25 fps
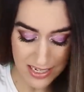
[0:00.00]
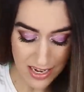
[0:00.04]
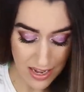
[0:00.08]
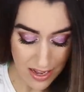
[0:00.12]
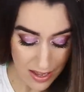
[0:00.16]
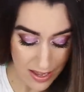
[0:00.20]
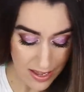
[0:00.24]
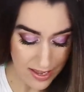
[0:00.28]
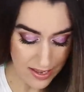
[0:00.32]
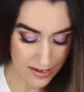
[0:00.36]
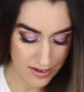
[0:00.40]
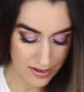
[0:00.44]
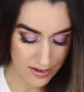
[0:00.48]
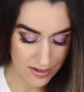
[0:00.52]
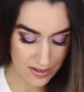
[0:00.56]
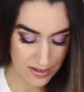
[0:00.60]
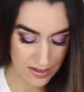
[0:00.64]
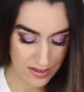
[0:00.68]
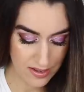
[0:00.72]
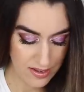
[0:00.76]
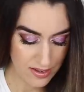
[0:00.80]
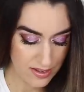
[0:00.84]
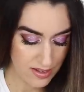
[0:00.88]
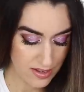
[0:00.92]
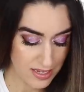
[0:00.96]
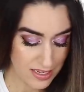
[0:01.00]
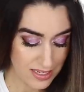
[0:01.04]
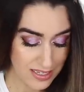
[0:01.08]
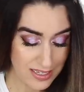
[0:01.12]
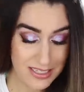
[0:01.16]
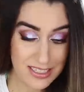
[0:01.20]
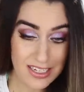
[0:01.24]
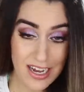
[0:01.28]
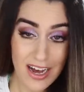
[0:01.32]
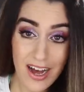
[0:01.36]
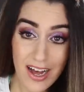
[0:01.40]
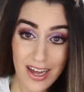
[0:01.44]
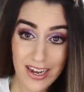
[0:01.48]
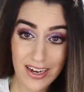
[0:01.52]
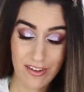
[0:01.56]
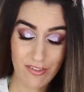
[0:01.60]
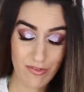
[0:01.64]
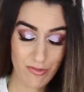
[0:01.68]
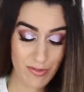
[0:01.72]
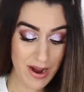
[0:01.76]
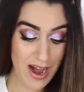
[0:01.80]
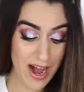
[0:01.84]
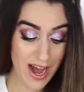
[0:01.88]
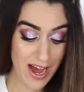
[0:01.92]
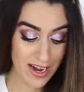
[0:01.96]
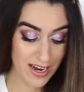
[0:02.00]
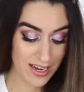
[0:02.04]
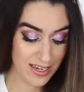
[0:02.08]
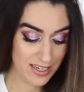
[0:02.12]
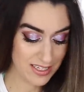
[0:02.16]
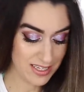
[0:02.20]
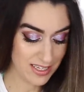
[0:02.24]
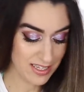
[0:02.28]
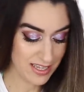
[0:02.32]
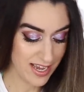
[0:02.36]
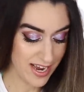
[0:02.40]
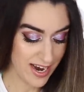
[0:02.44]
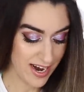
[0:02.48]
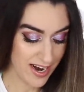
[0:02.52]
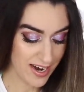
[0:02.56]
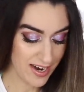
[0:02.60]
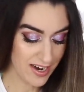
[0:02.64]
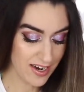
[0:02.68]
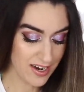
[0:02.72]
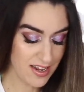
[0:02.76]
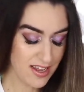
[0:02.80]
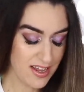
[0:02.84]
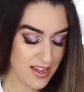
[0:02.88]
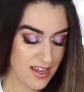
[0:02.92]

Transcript: ton of product in there.